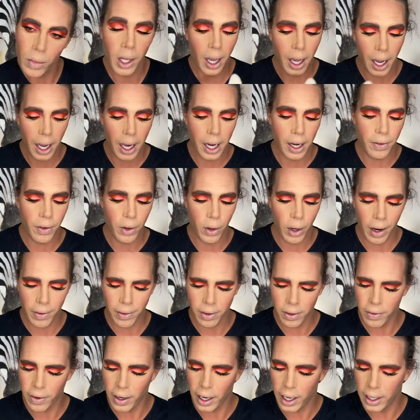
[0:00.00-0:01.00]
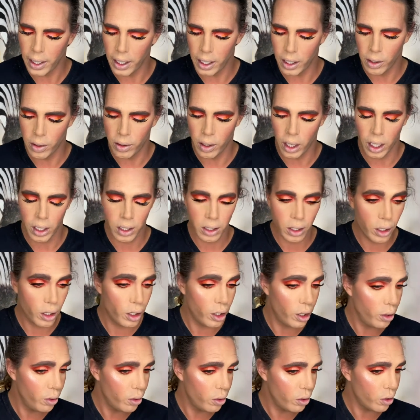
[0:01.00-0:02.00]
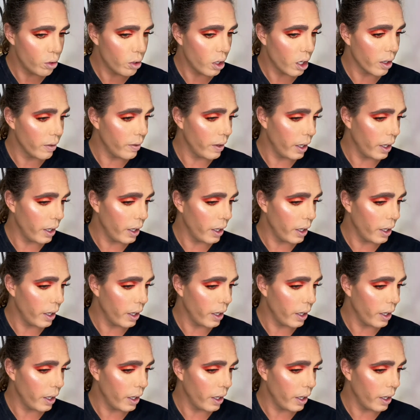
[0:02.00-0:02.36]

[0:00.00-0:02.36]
And if you ever find that you got too strong of